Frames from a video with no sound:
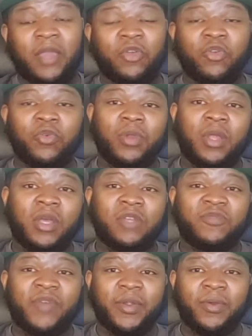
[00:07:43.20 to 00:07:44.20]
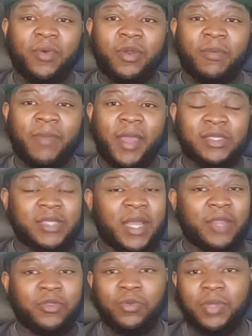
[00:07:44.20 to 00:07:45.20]
And Gruden loves veteran quarterbacks.
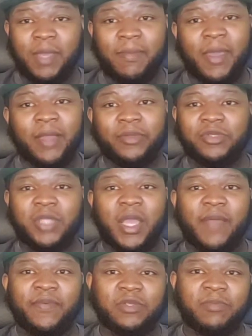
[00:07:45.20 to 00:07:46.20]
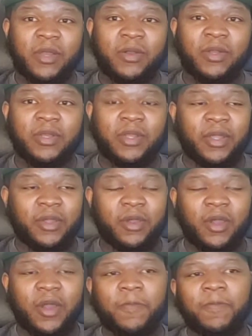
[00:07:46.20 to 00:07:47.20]
And I do think Matthew Stafford is better than Derek
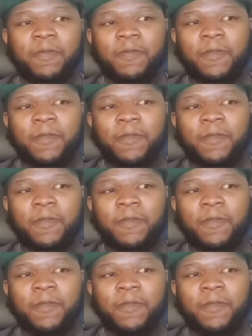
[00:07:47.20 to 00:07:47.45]
Carr.